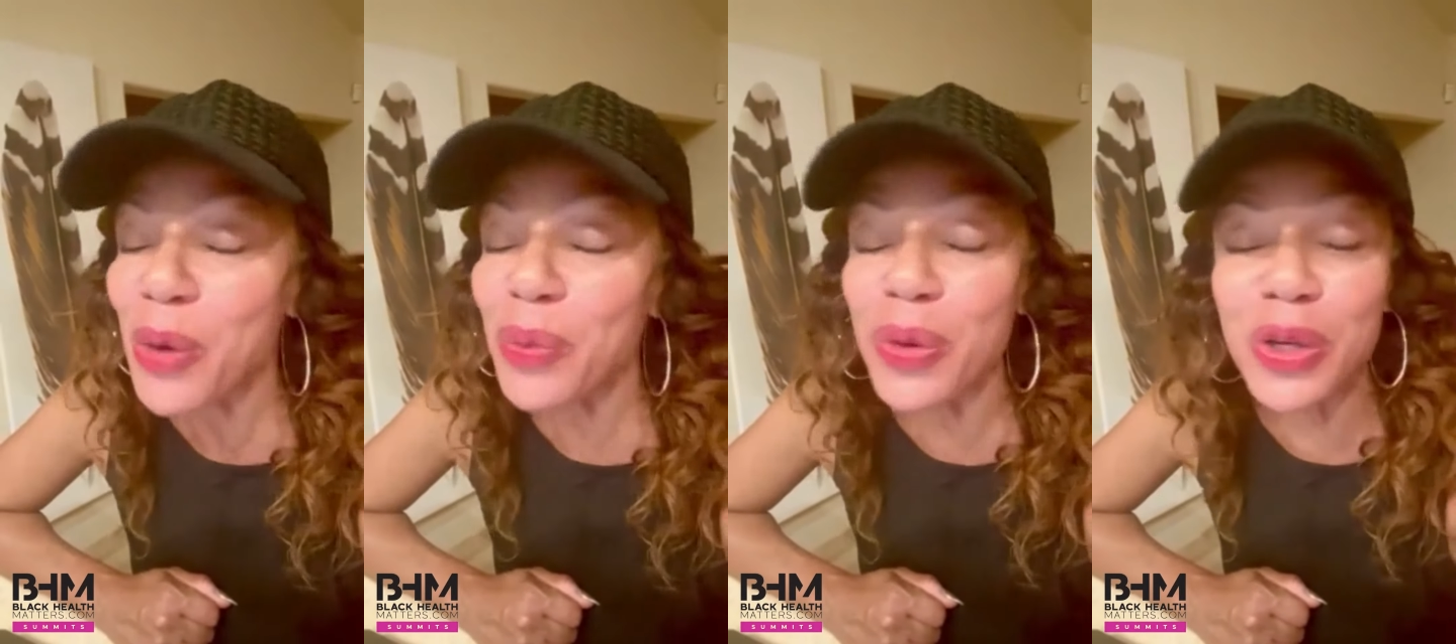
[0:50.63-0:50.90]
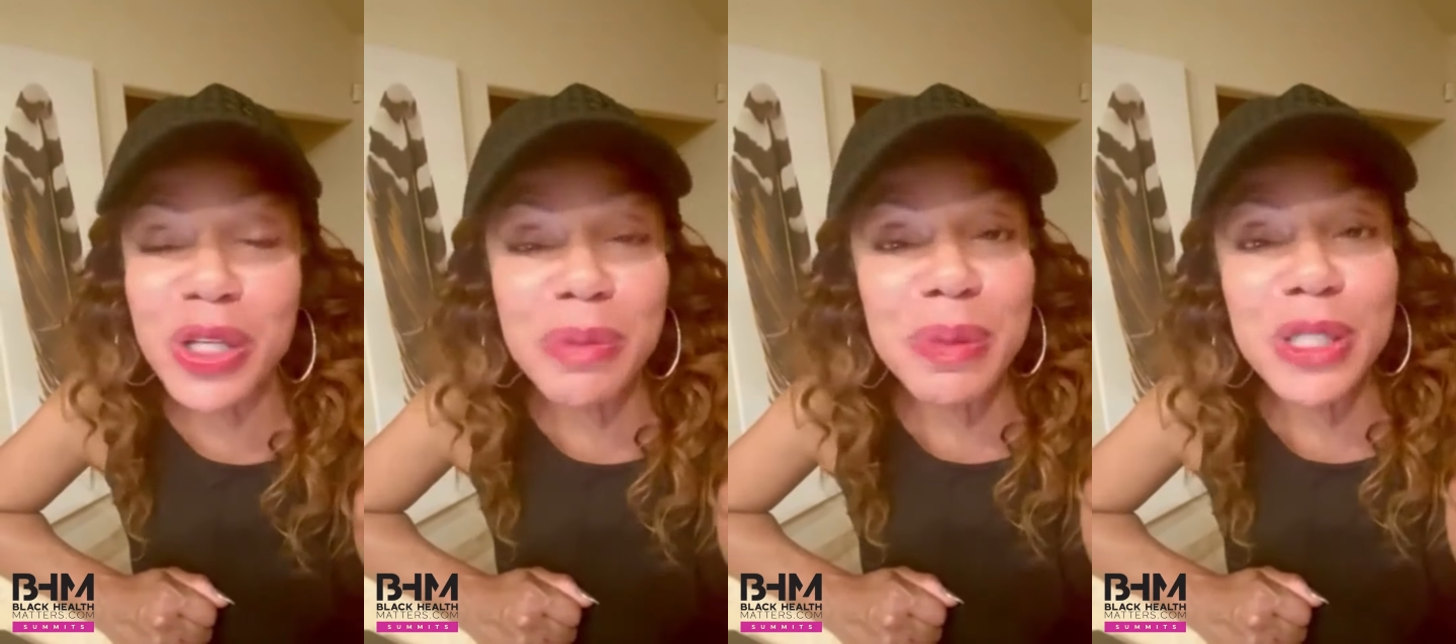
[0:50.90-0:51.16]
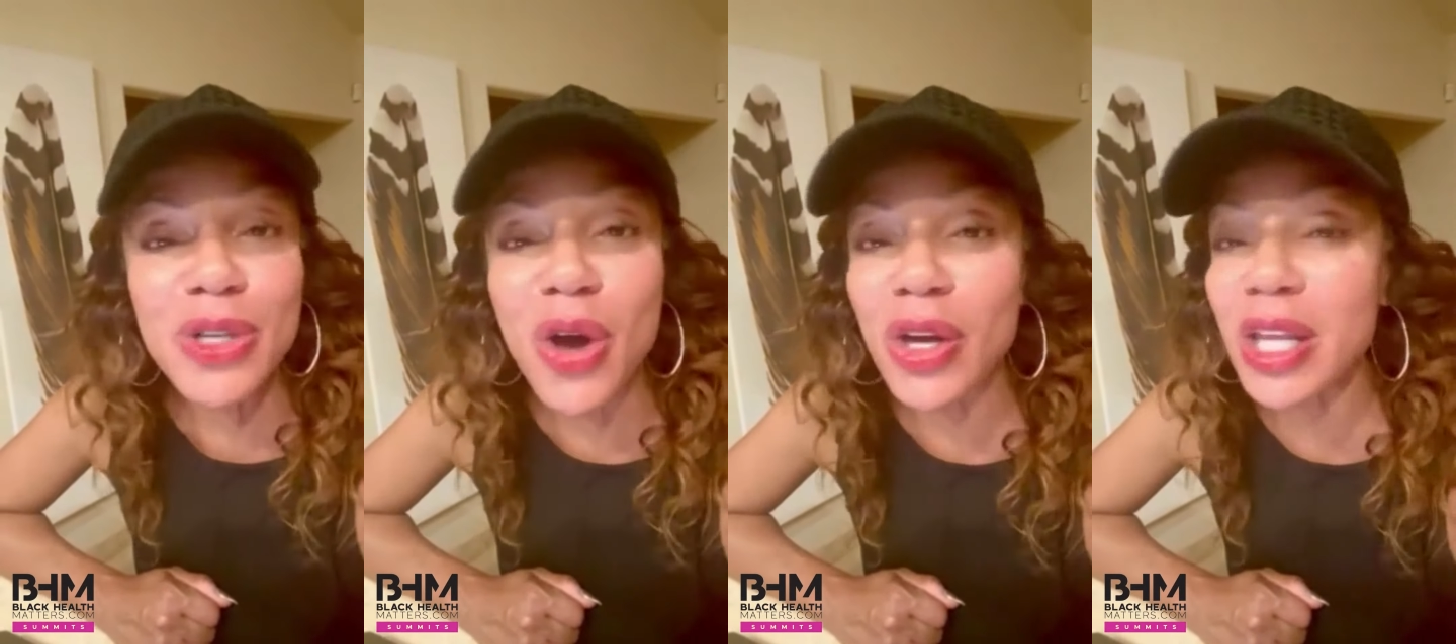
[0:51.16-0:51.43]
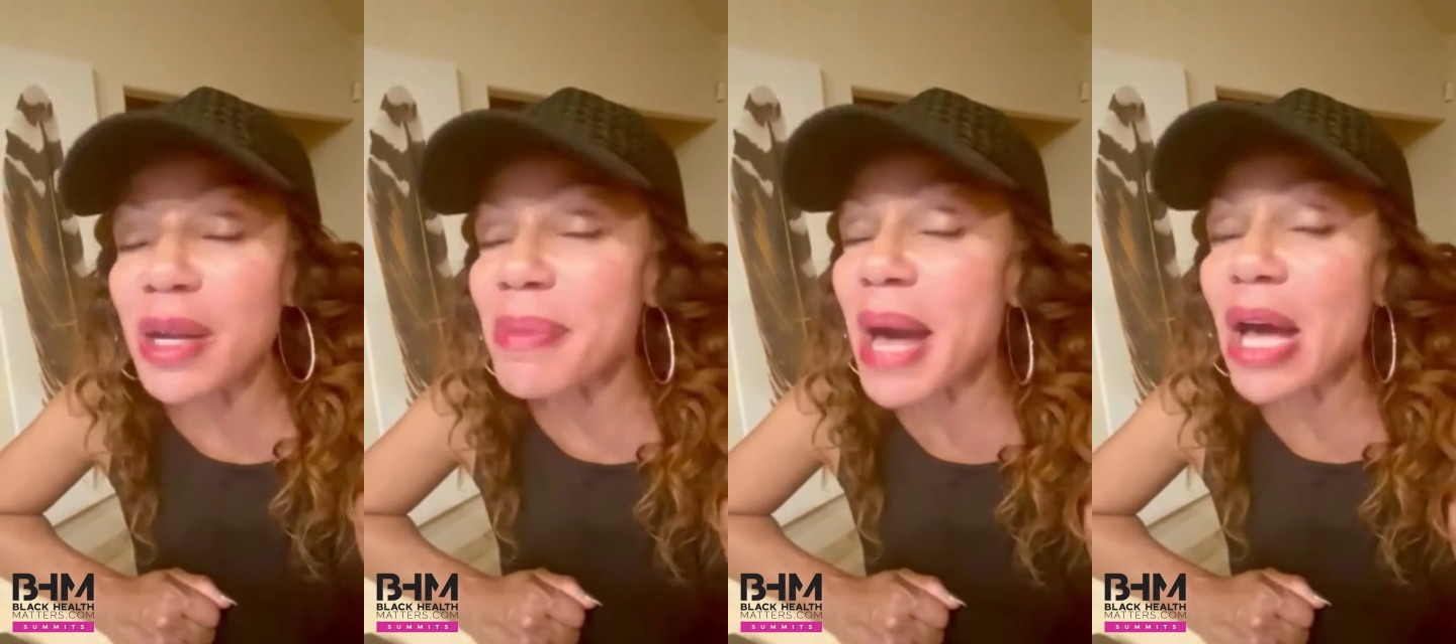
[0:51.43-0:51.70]
We're going to be
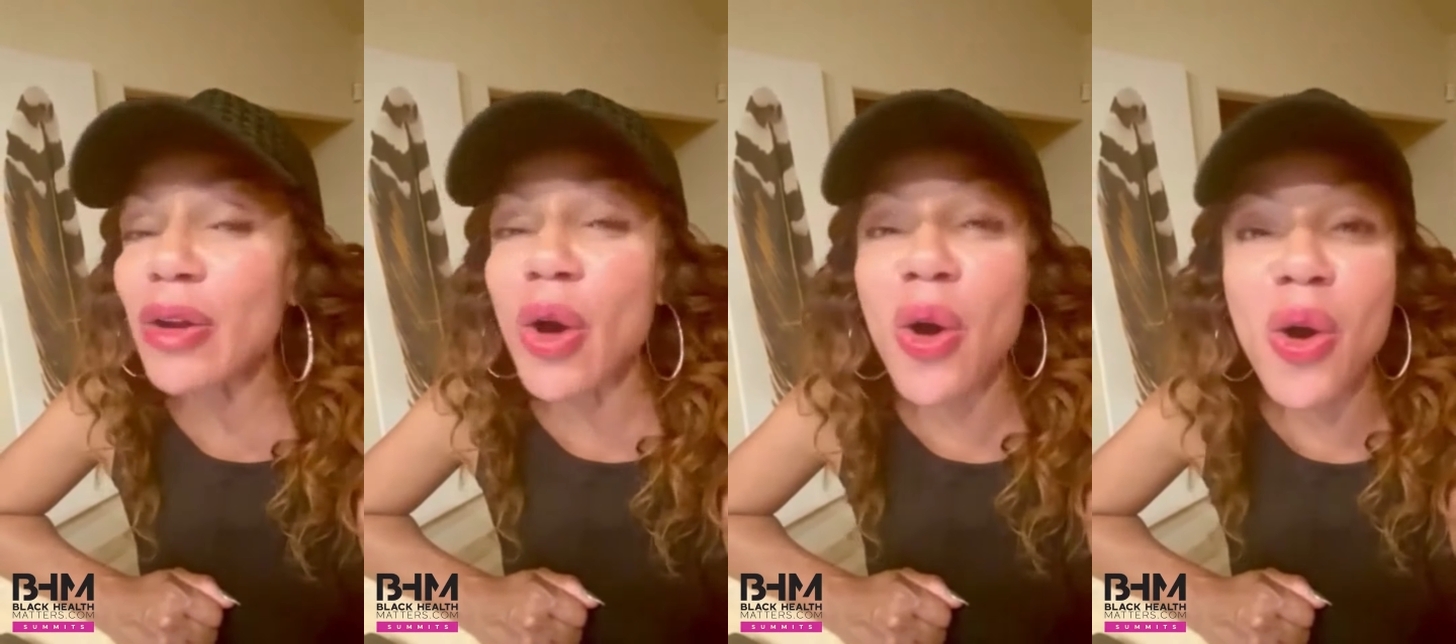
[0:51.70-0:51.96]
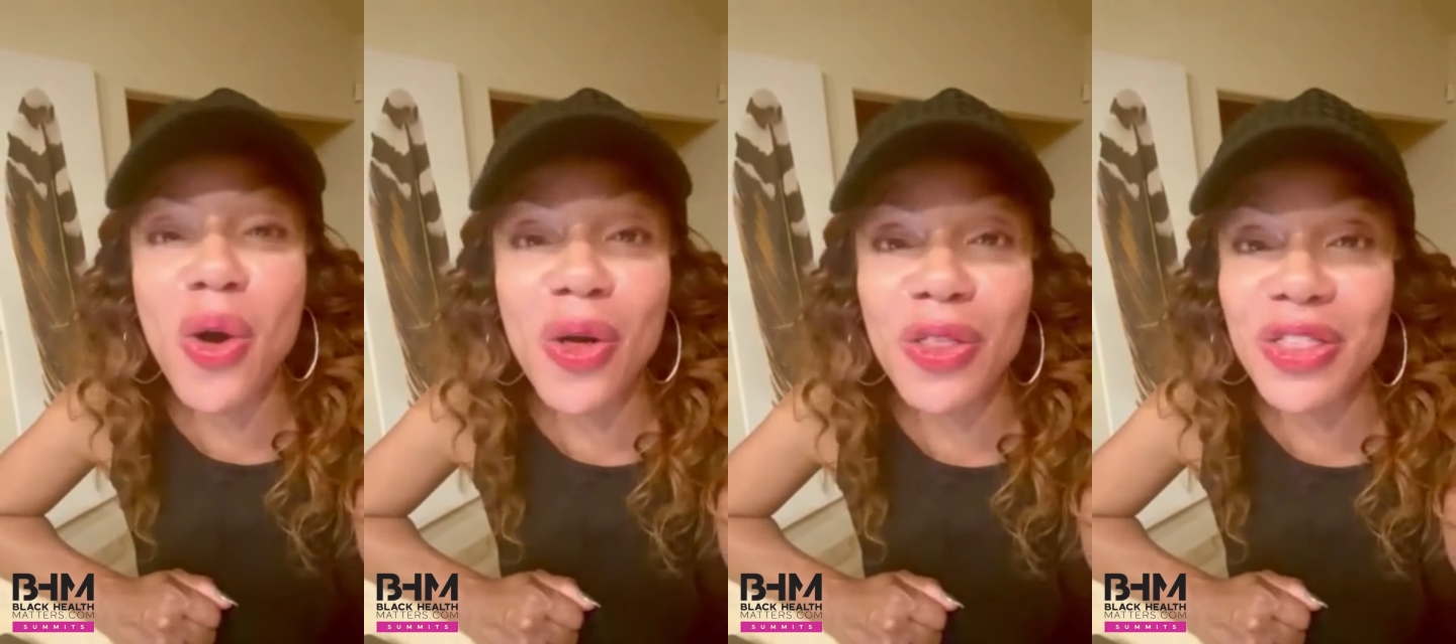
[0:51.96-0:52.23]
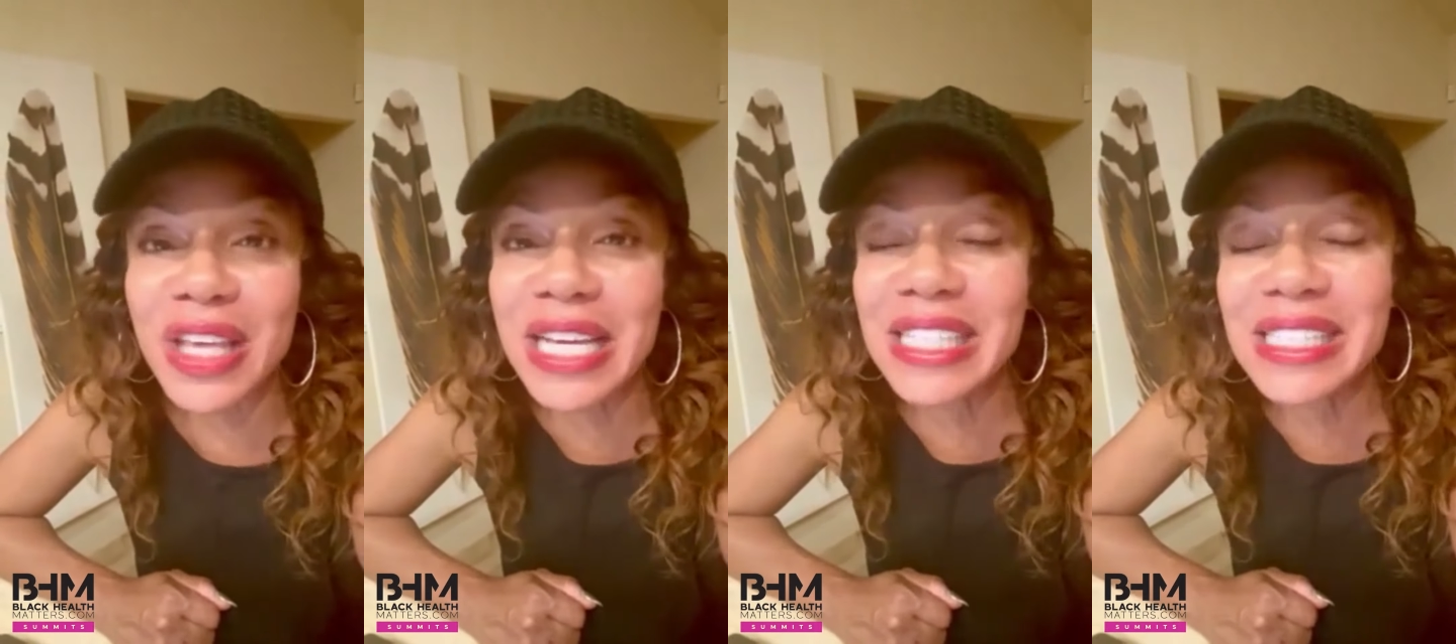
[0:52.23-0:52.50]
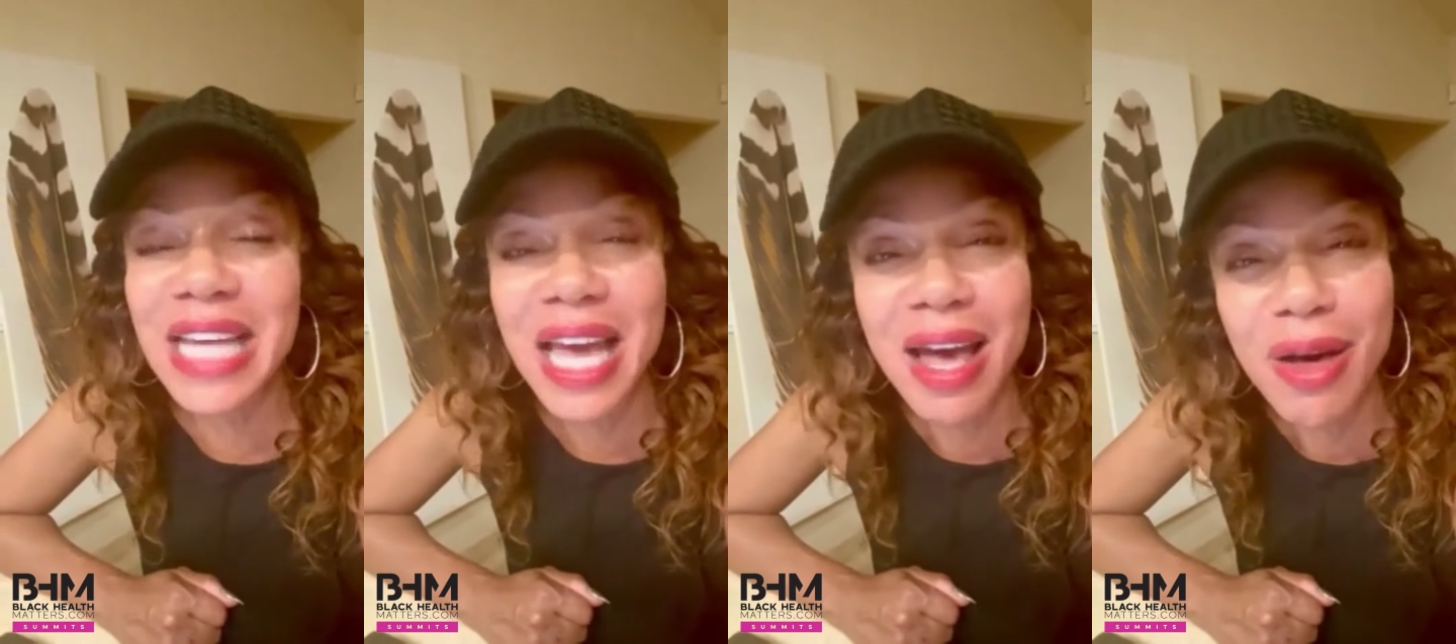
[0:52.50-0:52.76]
talking about all
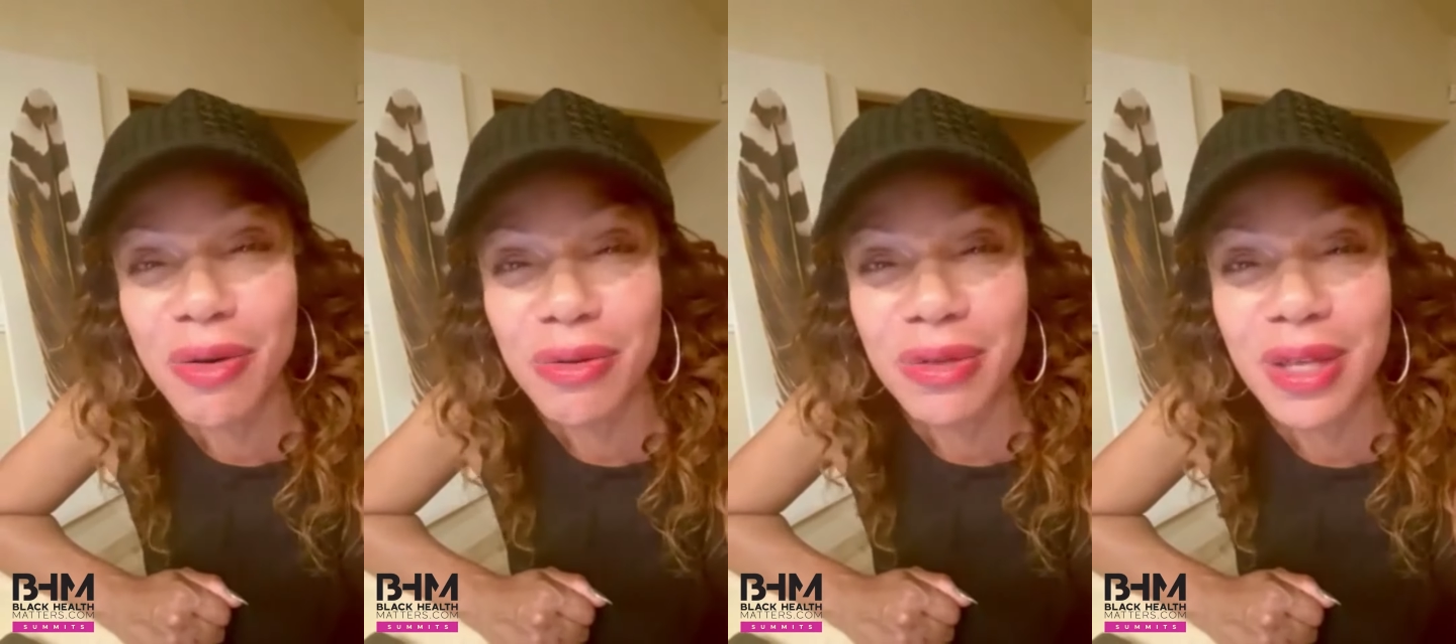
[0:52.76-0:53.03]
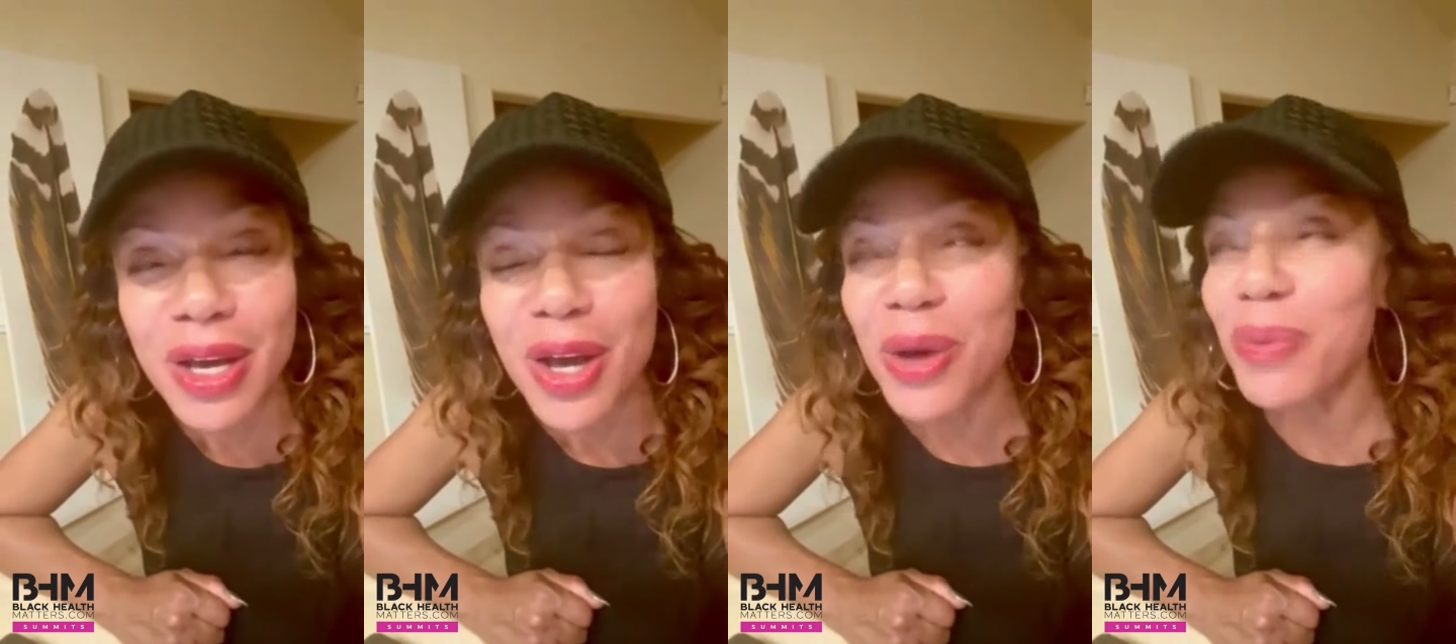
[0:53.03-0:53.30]
things health.